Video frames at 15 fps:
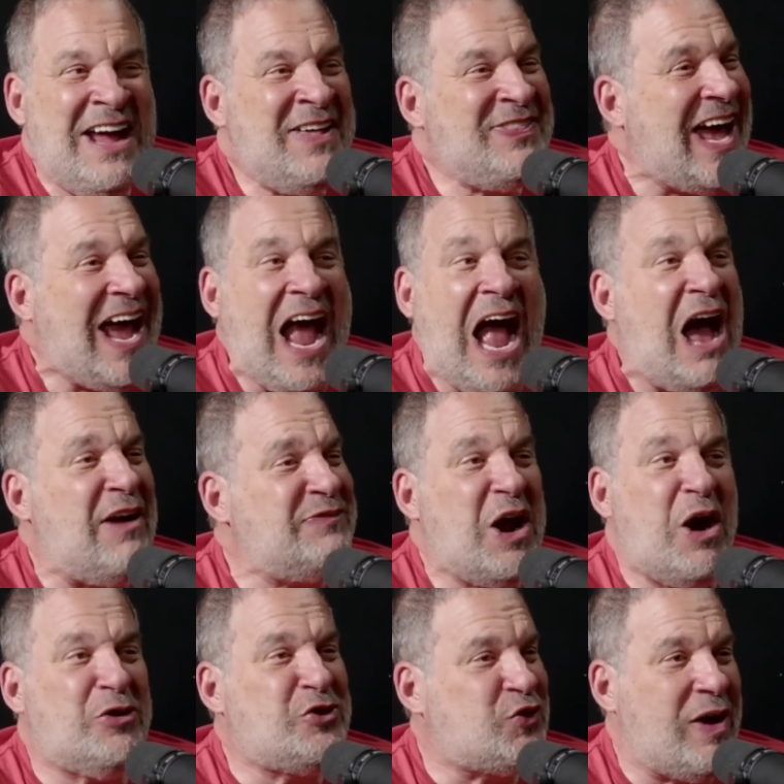They have
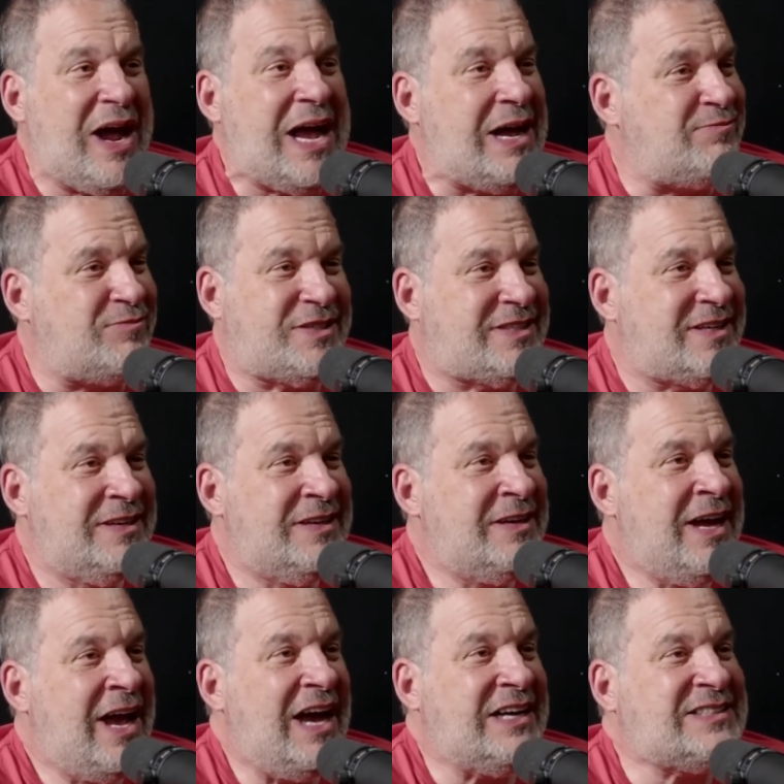no dreams.
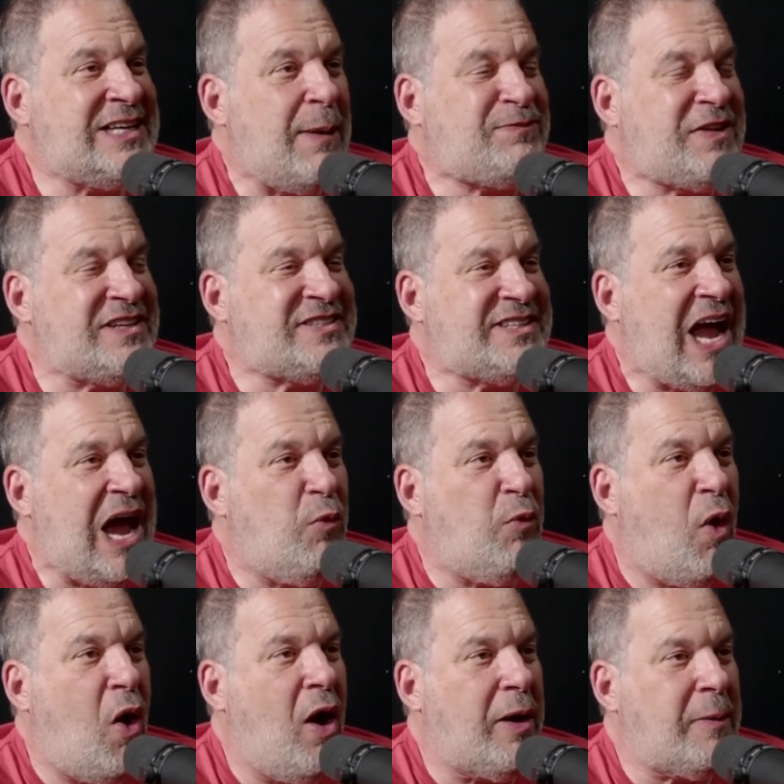except to stay
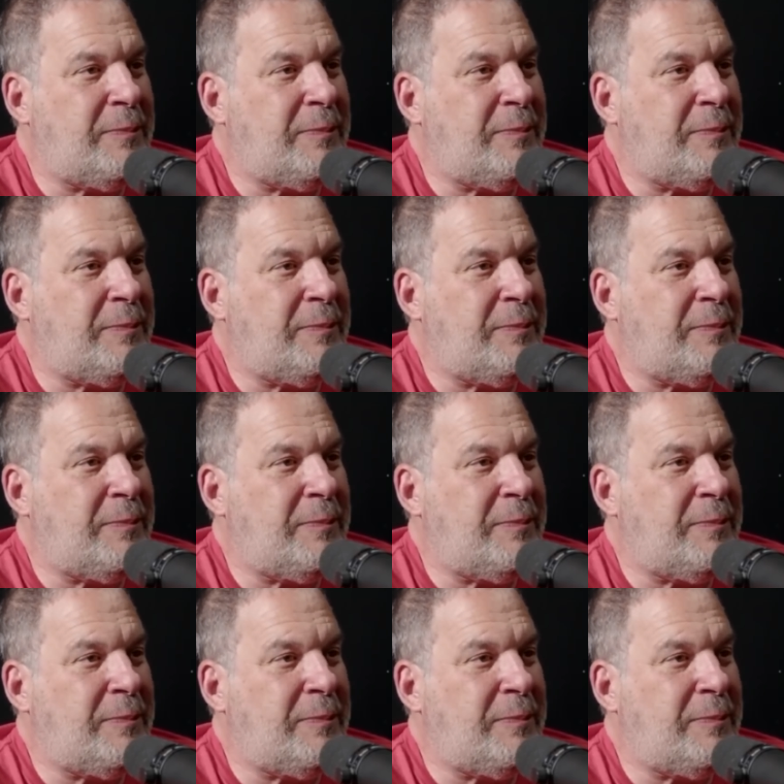warm.